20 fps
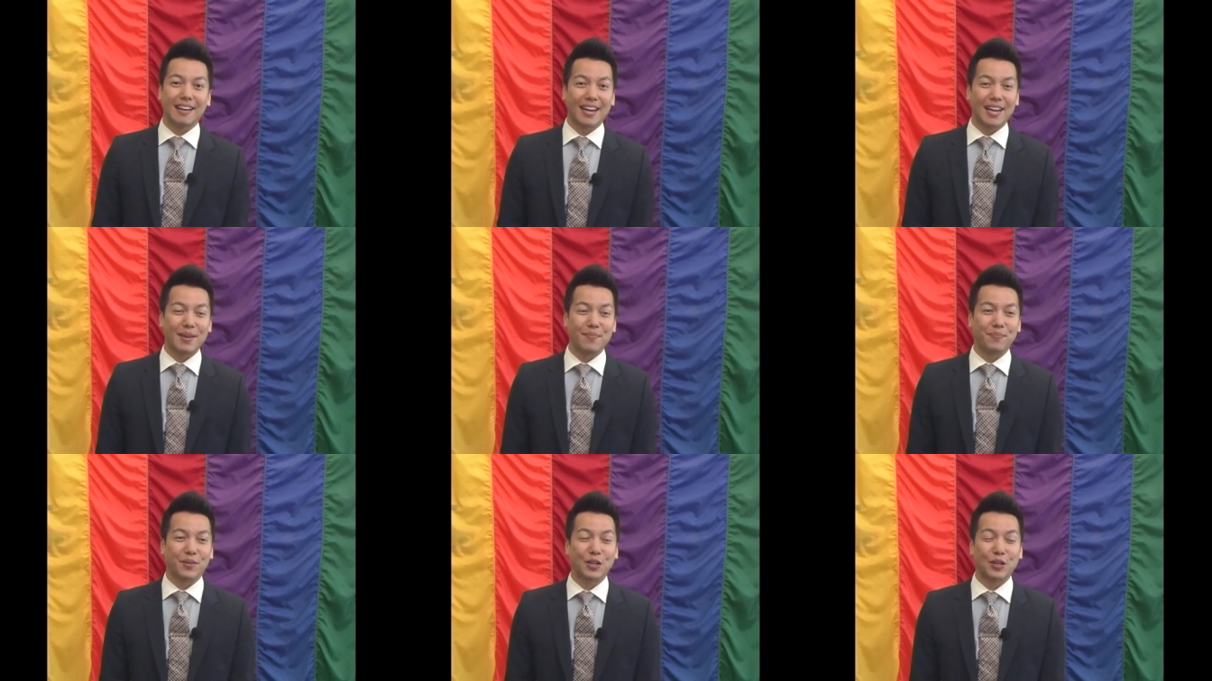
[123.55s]

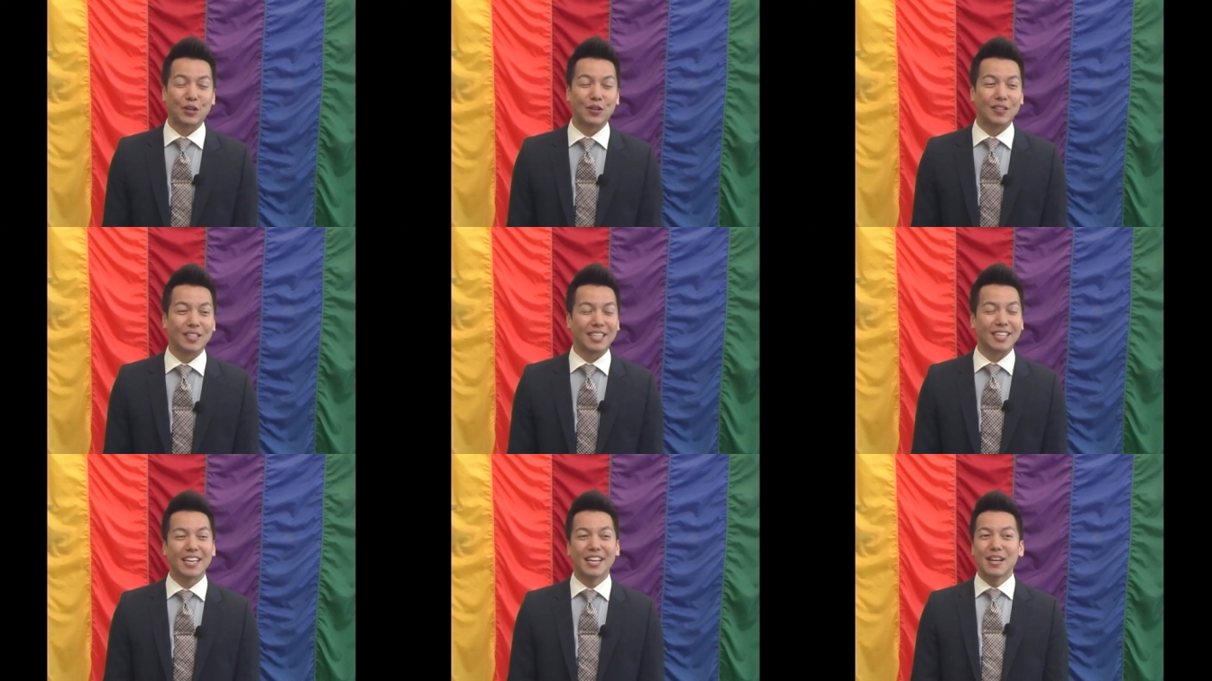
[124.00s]
I'm
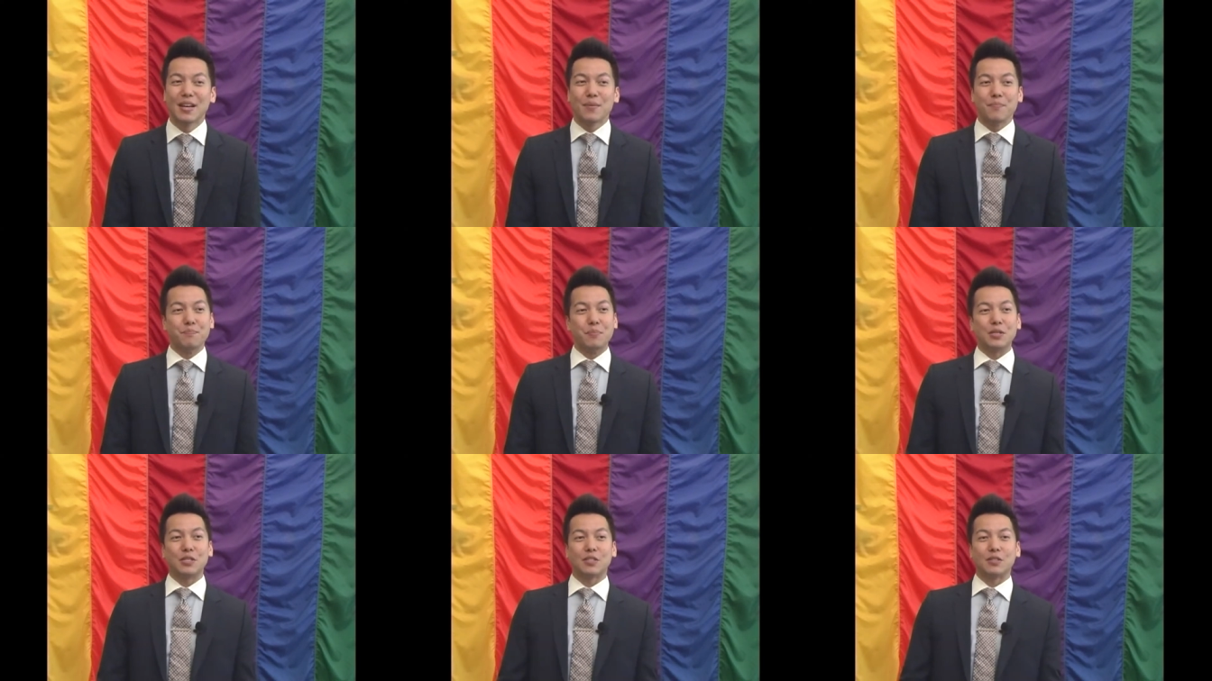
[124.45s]
currently
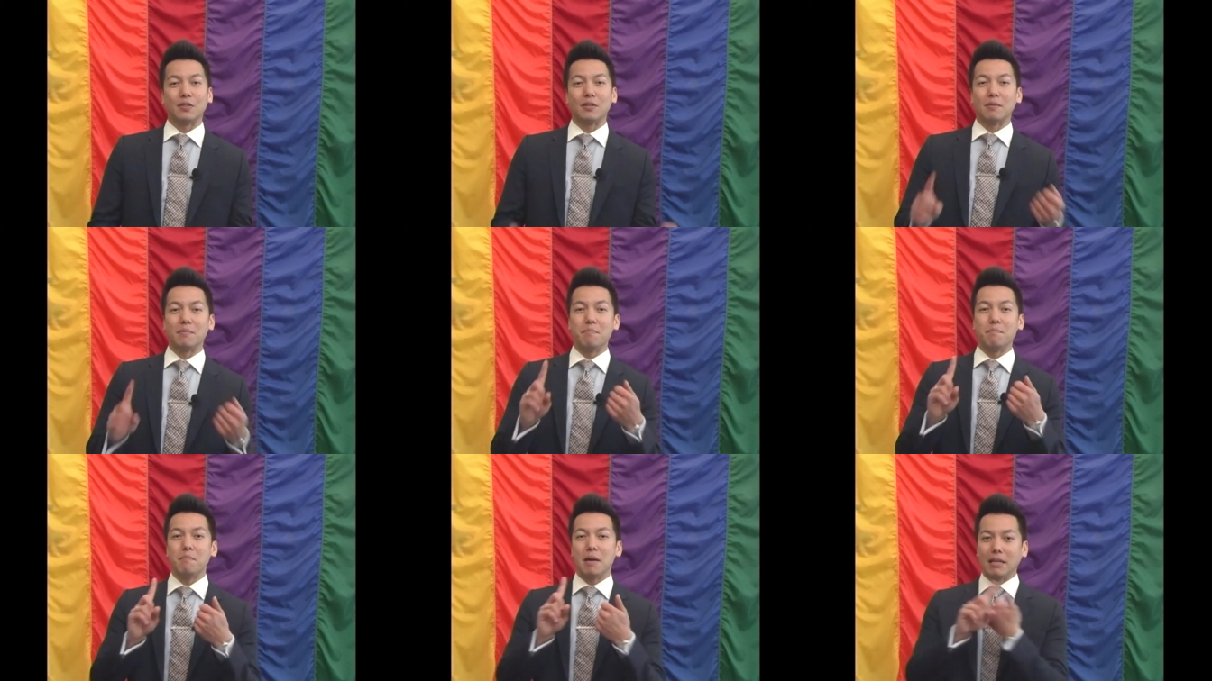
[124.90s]

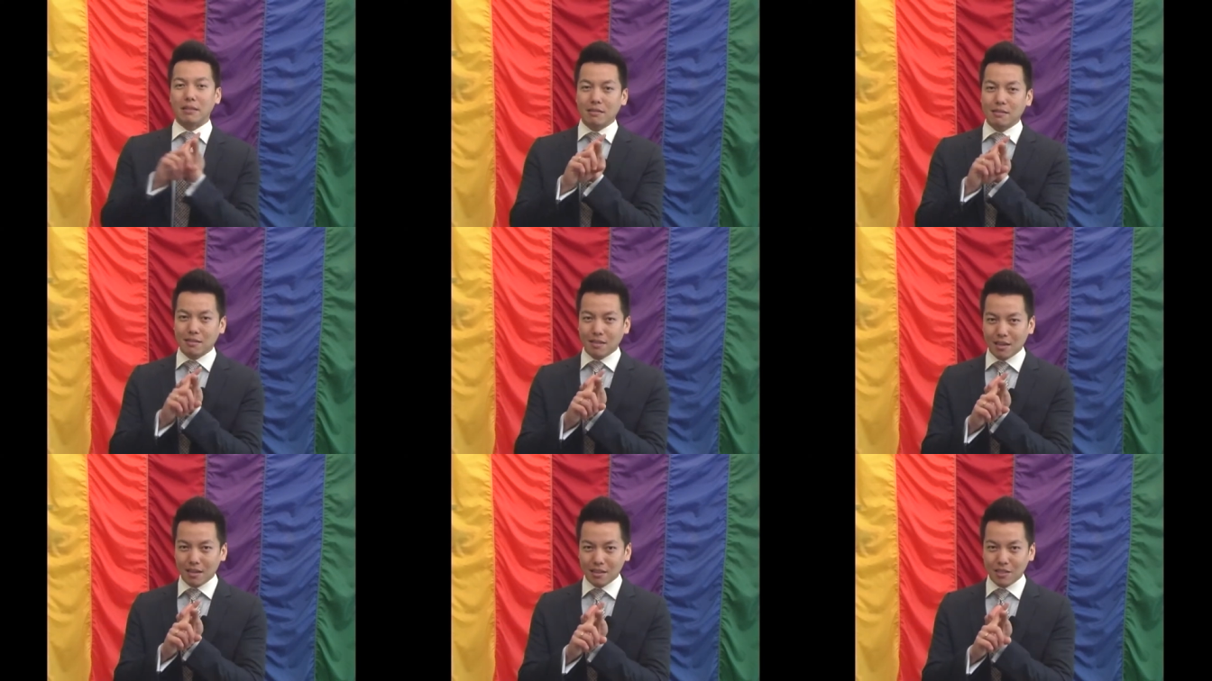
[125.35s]
Mr.
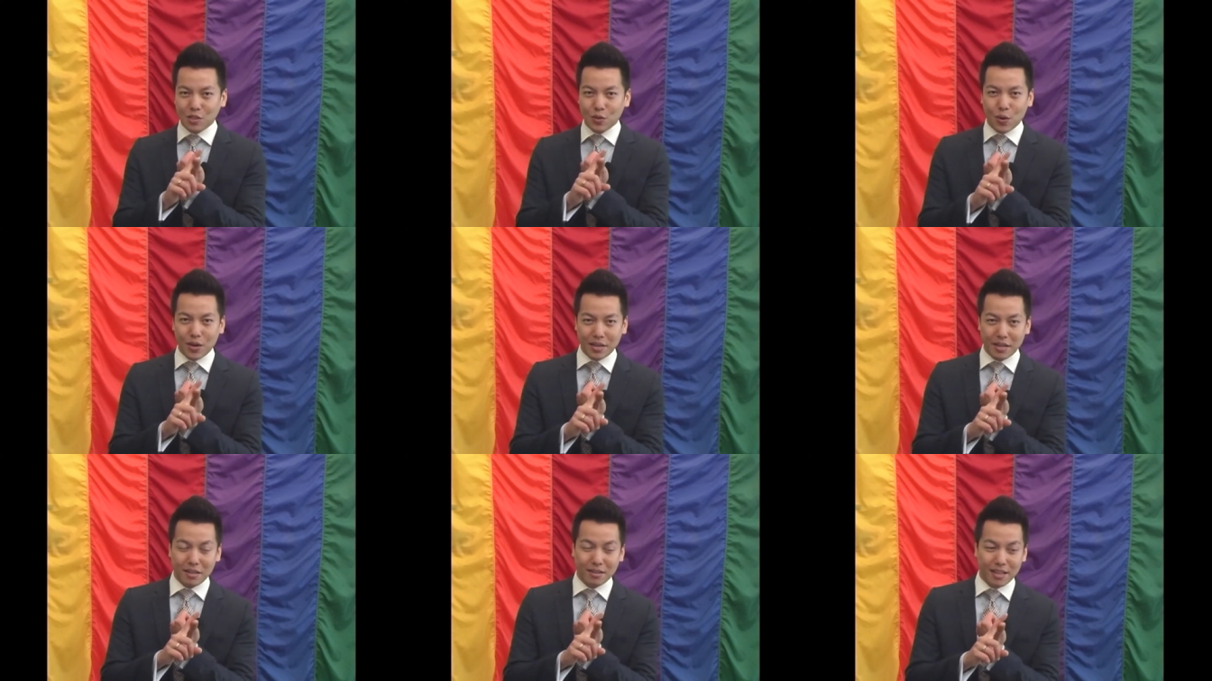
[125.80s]
Mensa
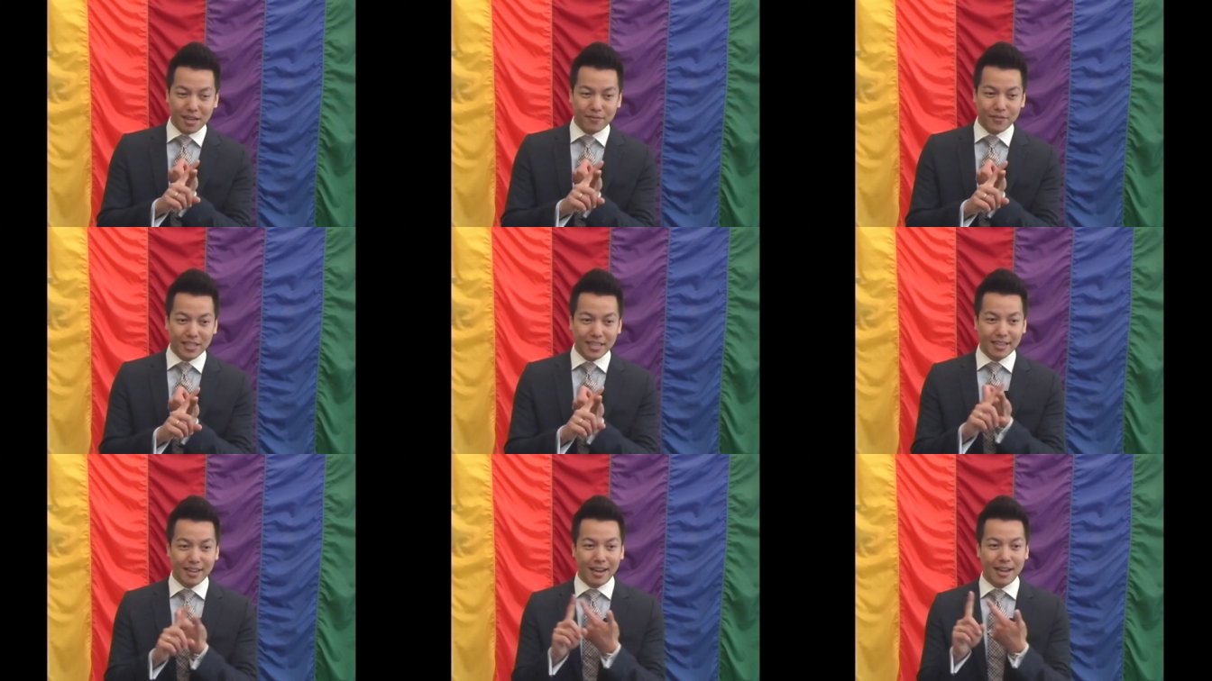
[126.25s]

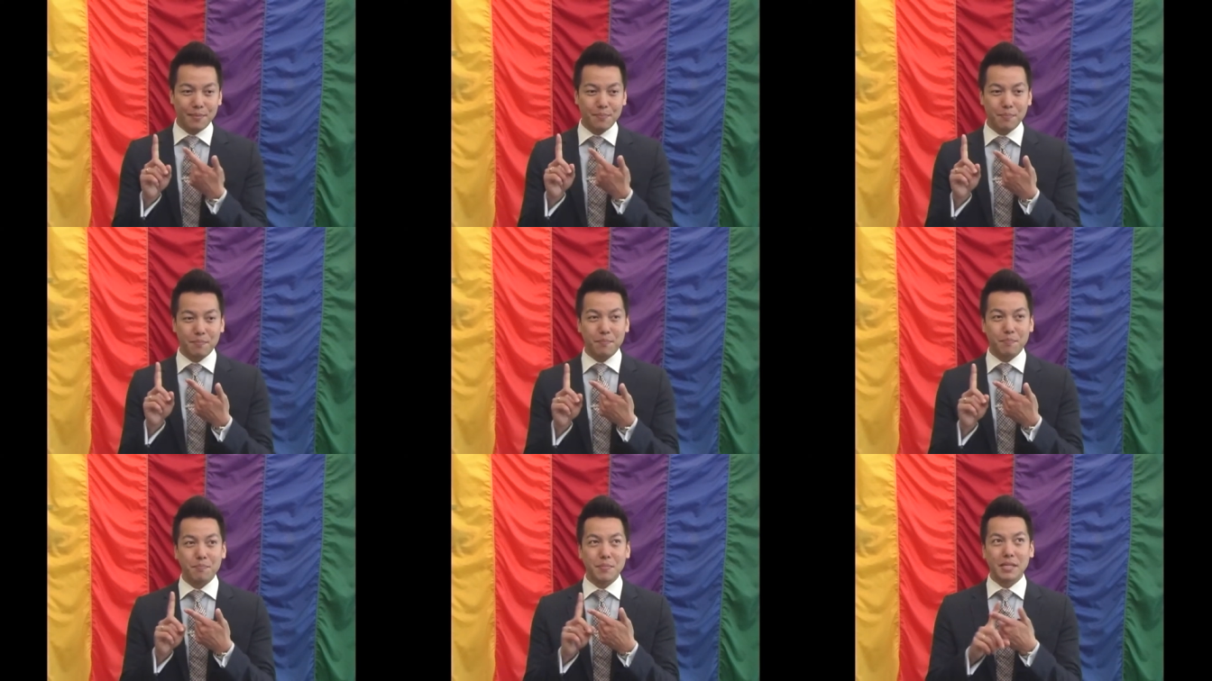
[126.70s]
2011.
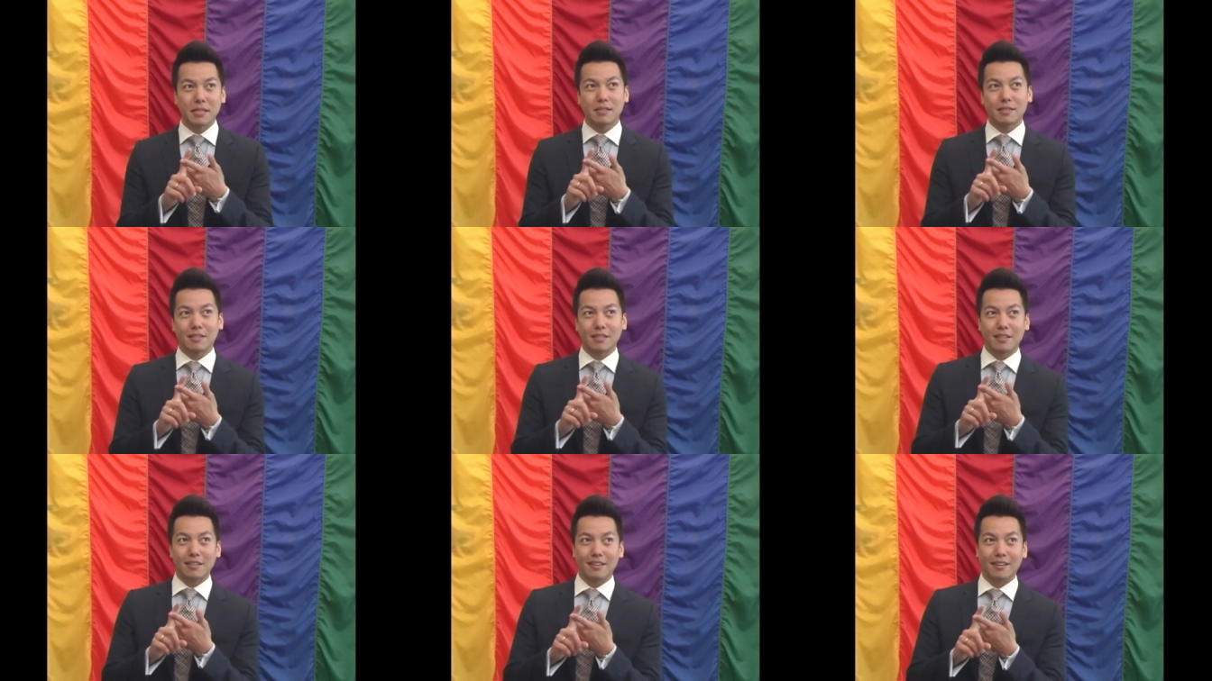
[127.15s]
I'm
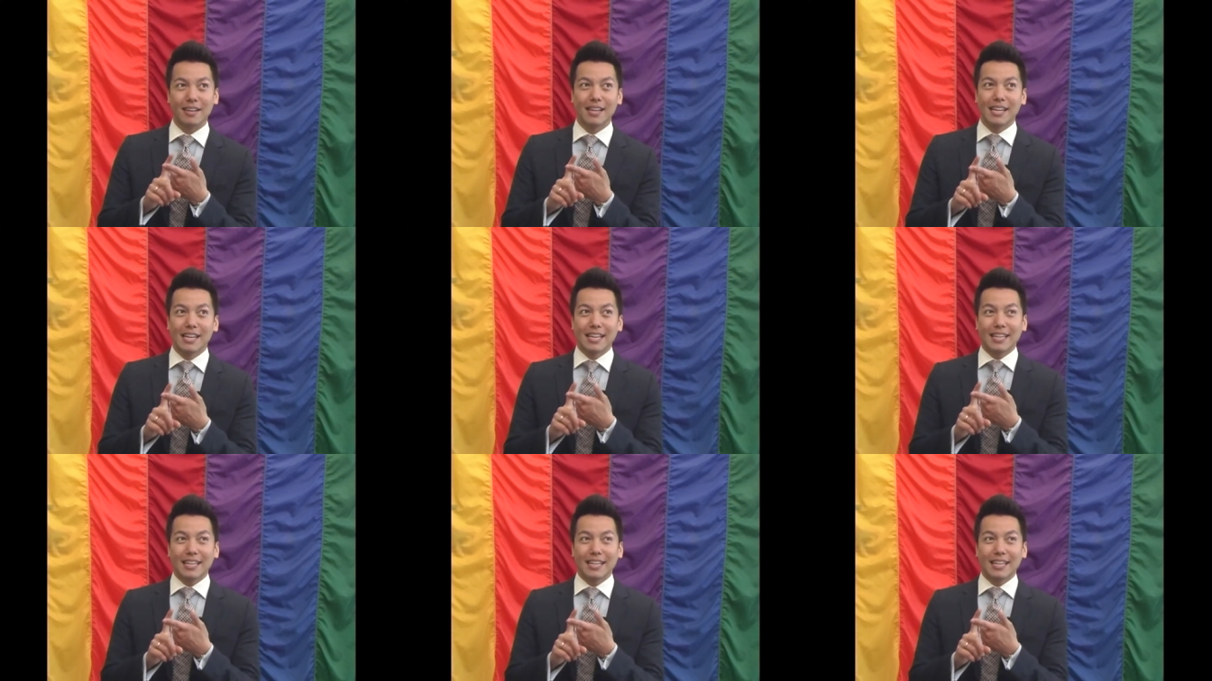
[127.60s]
Mr.